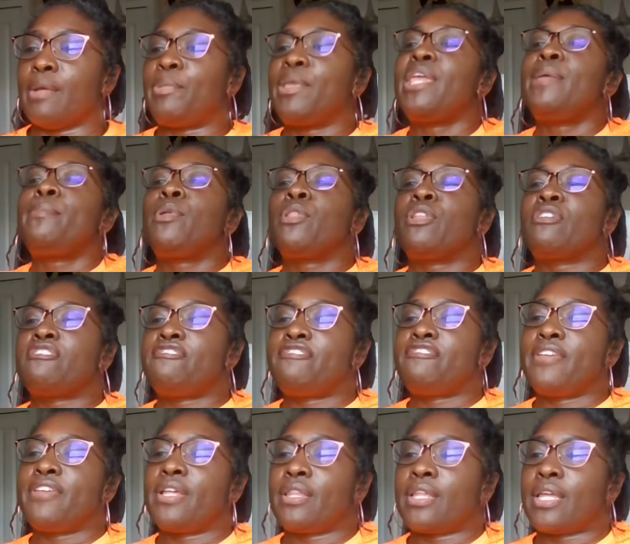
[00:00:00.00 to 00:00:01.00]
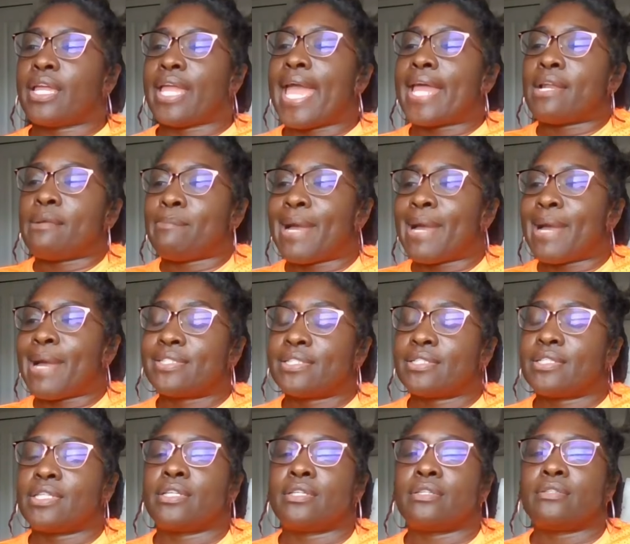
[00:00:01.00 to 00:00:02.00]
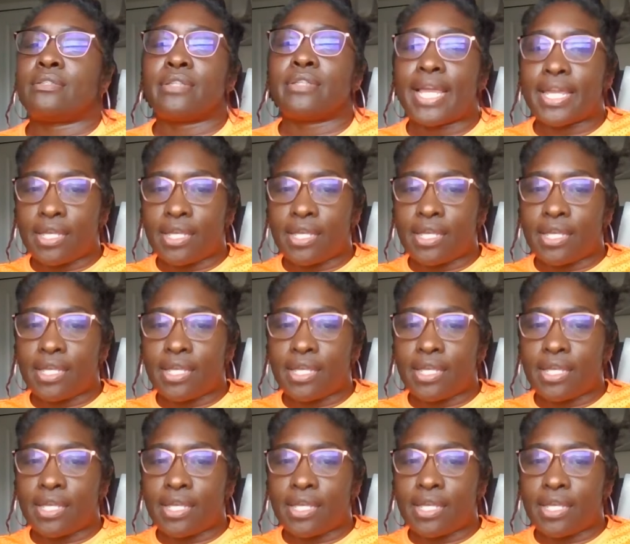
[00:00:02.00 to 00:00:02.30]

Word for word: the people are feeling animosity,